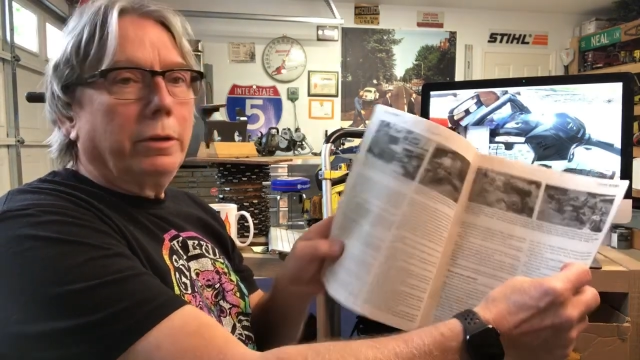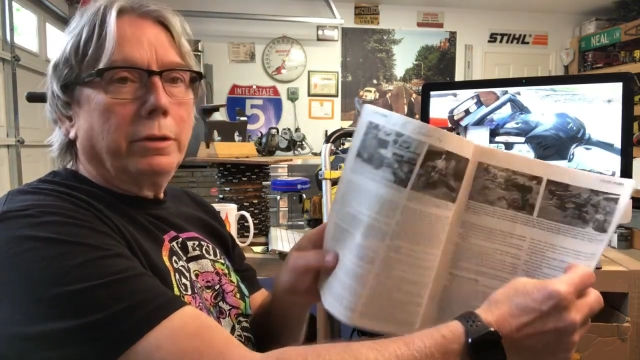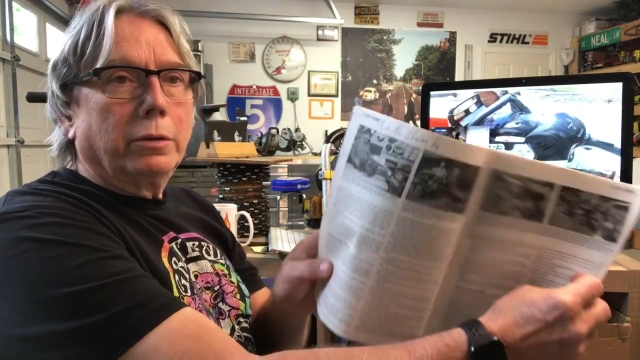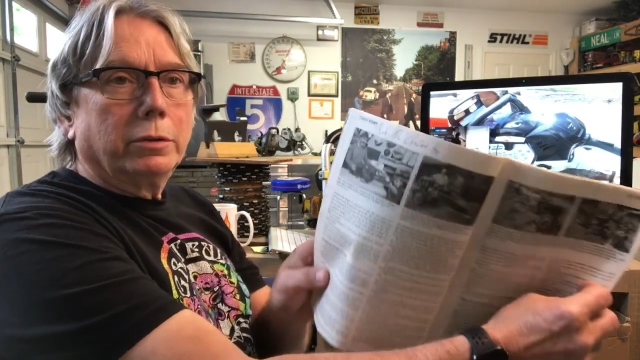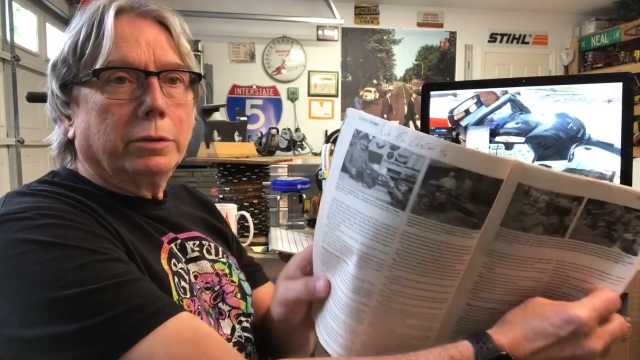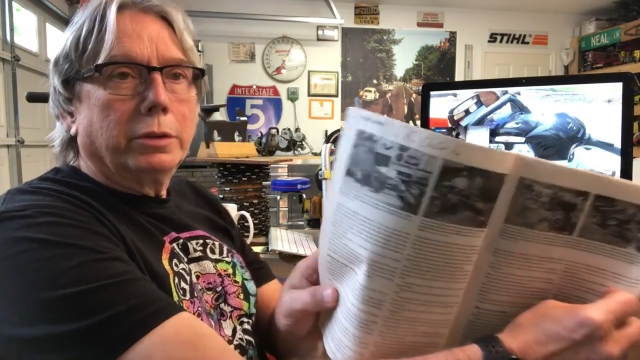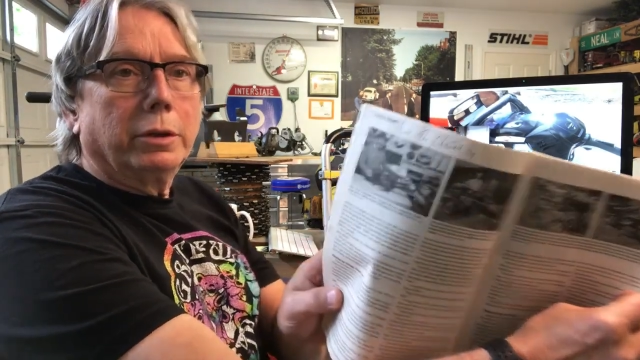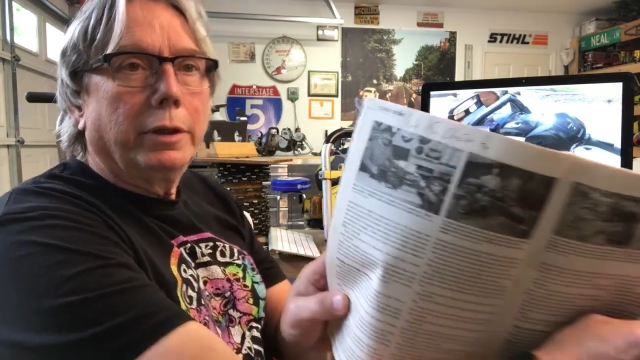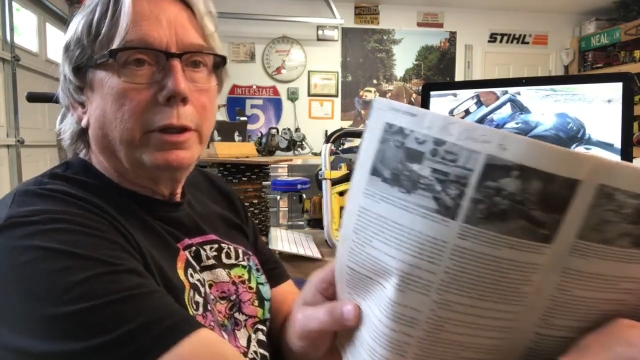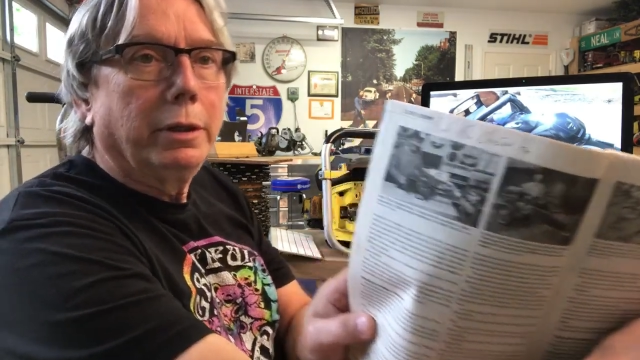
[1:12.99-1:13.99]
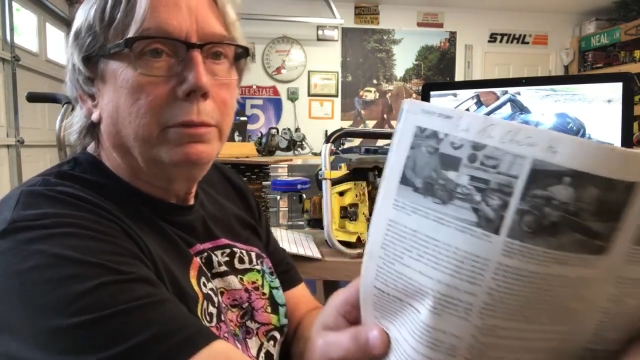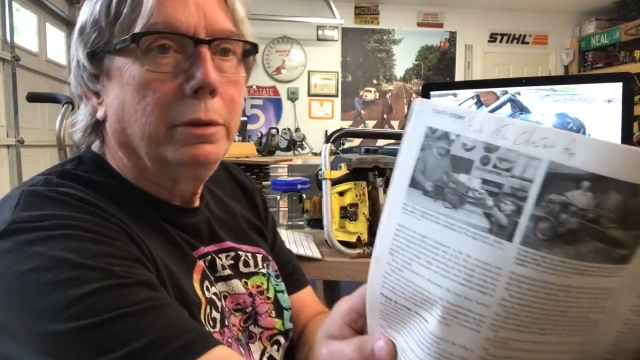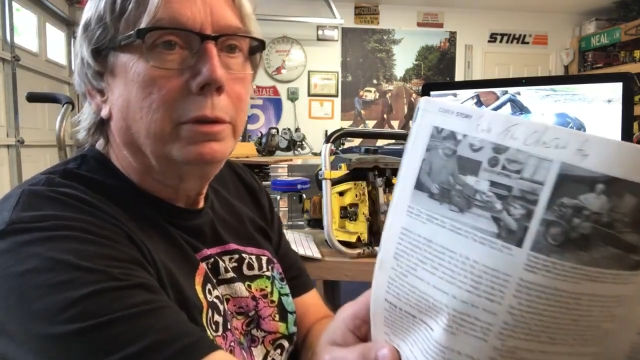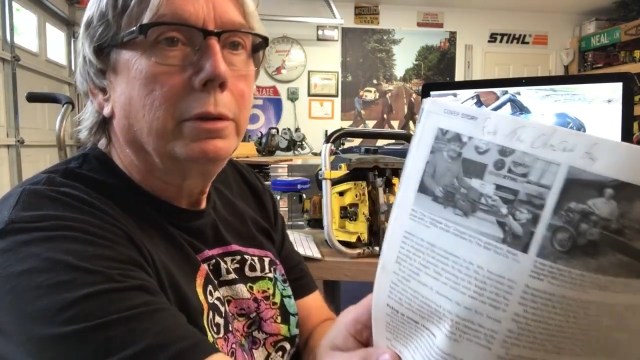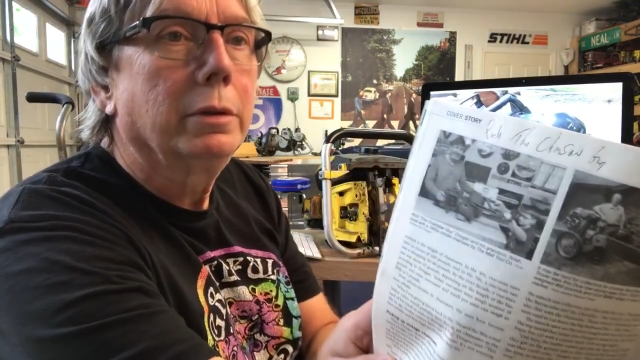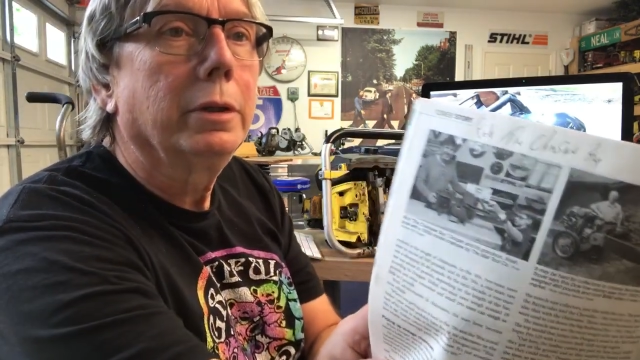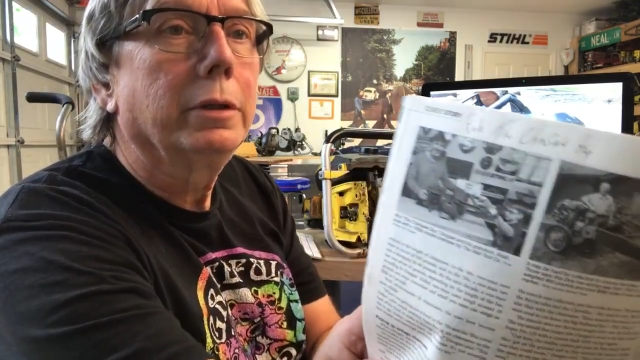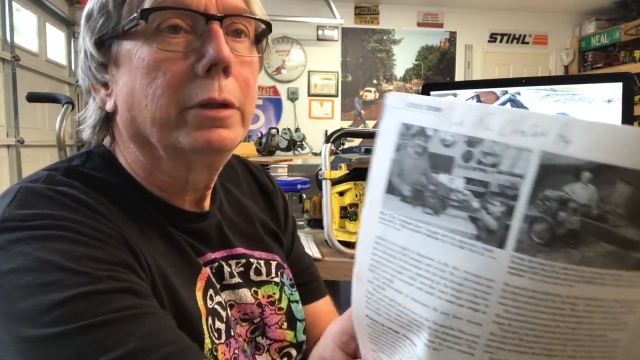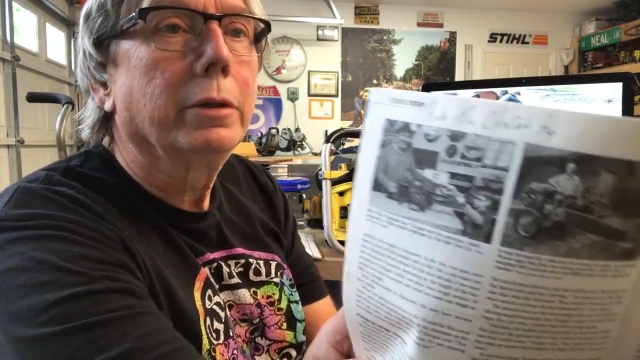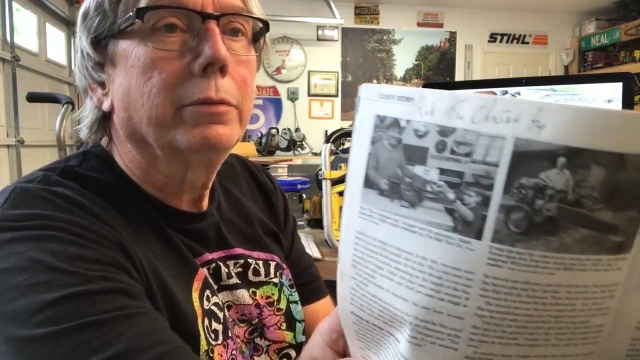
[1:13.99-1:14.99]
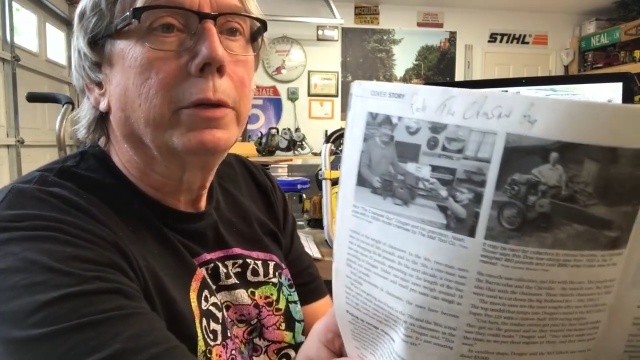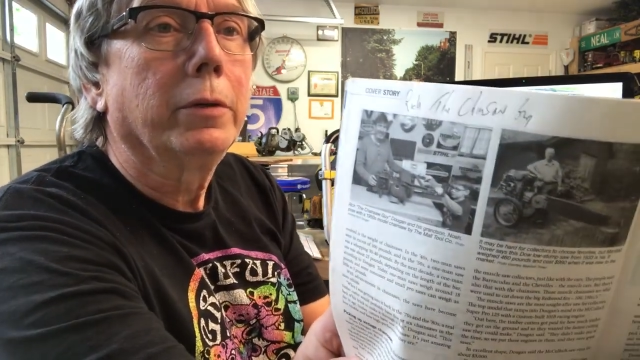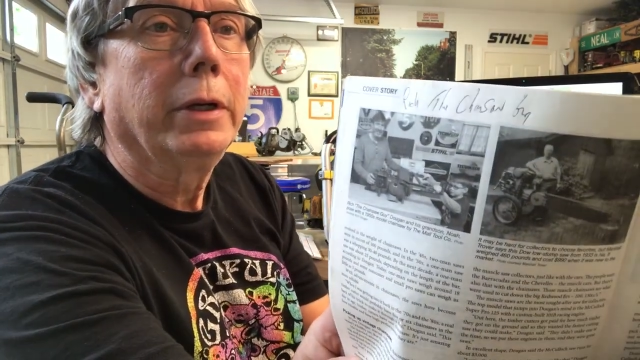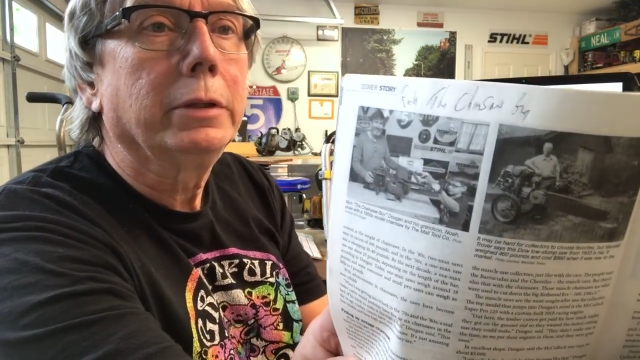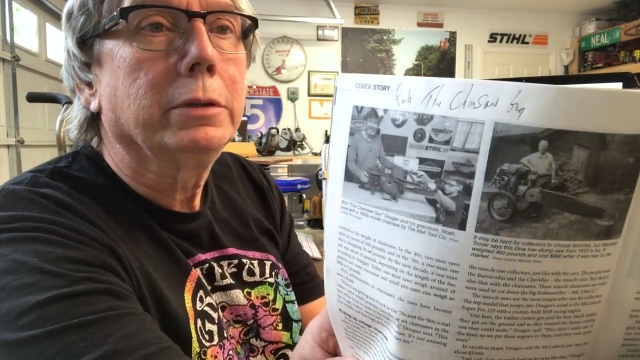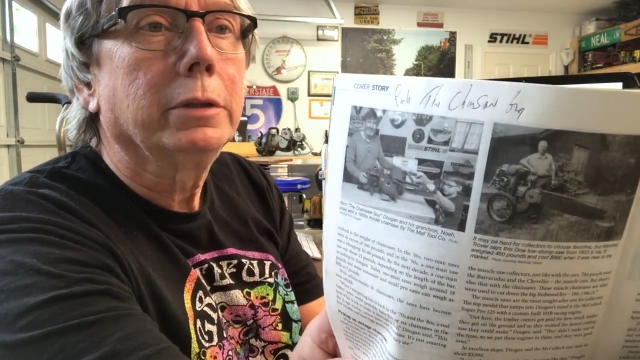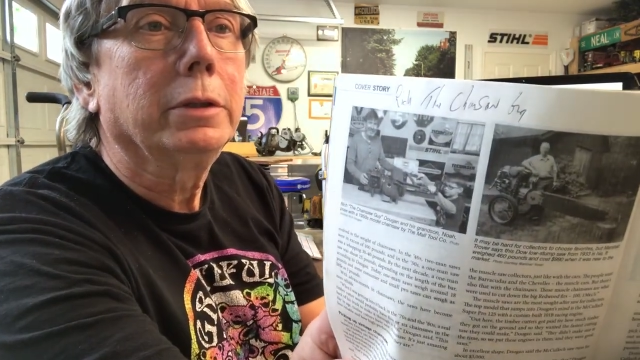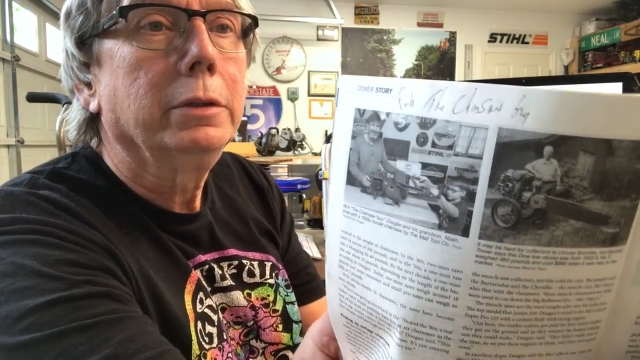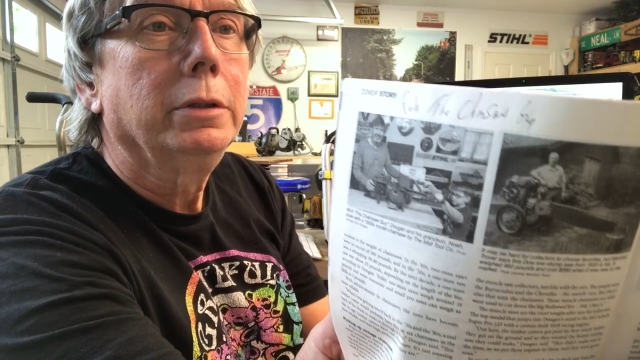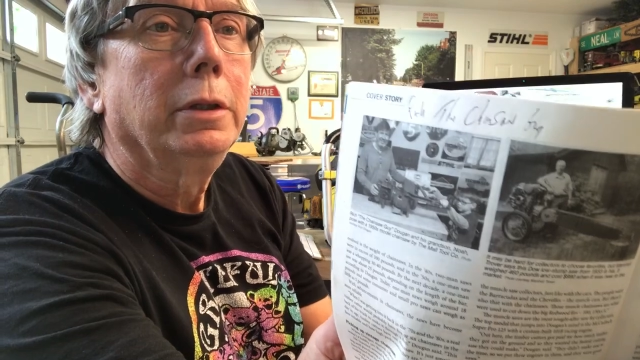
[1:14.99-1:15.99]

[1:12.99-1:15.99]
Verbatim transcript: of course, there I am, right there with my grandson,